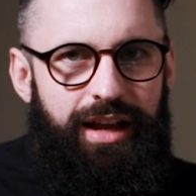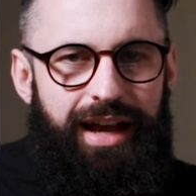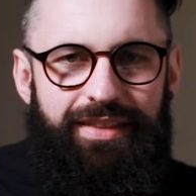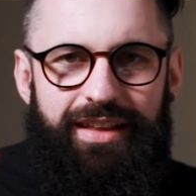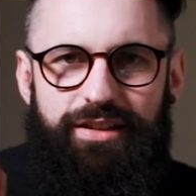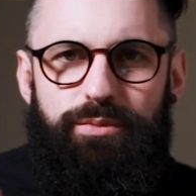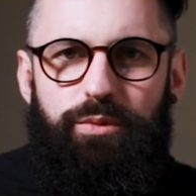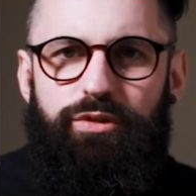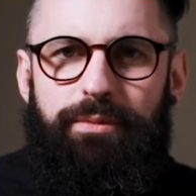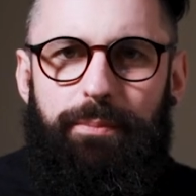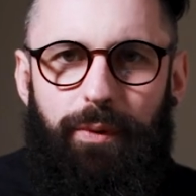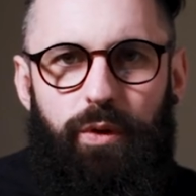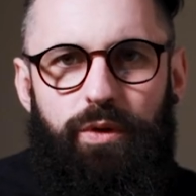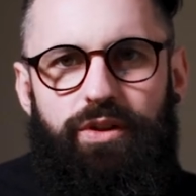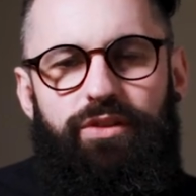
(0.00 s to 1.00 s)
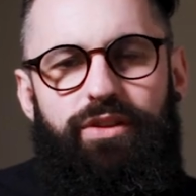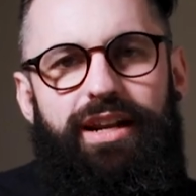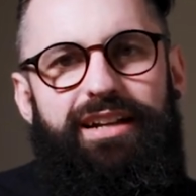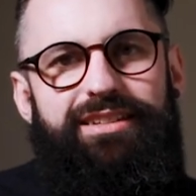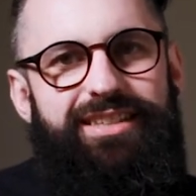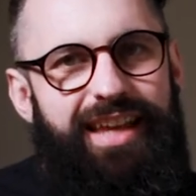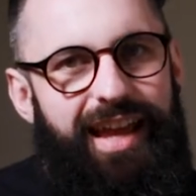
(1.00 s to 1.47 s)
And that's more important than
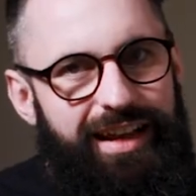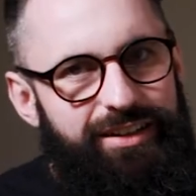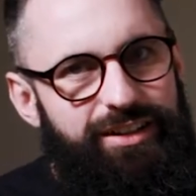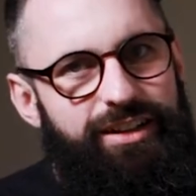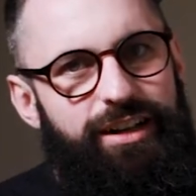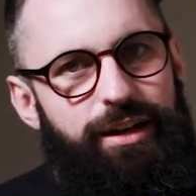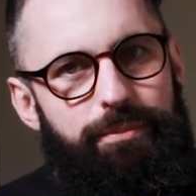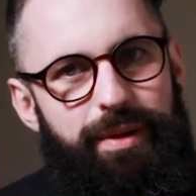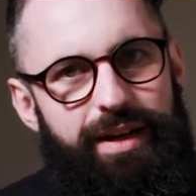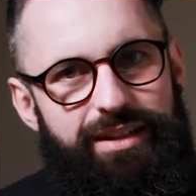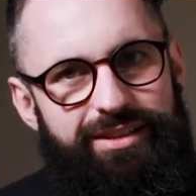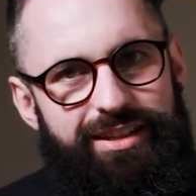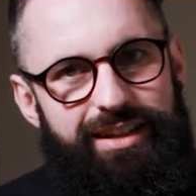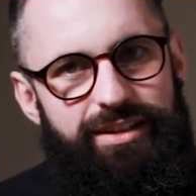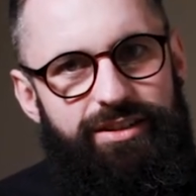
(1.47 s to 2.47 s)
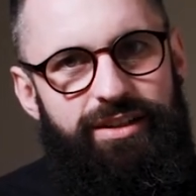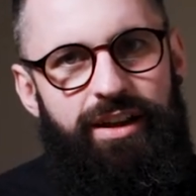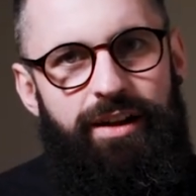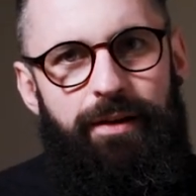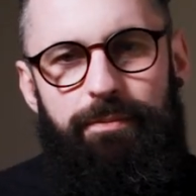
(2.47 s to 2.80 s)
our technical abilities.